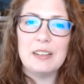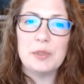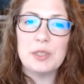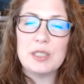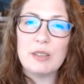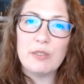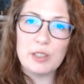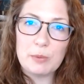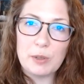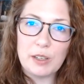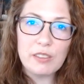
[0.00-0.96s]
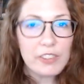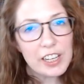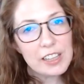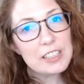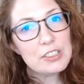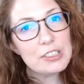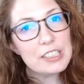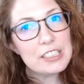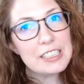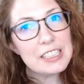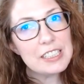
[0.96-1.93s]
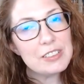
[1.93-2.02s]
which is the first book in the Fateless
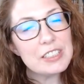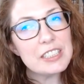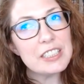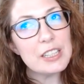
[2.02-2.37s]
trilogy, which is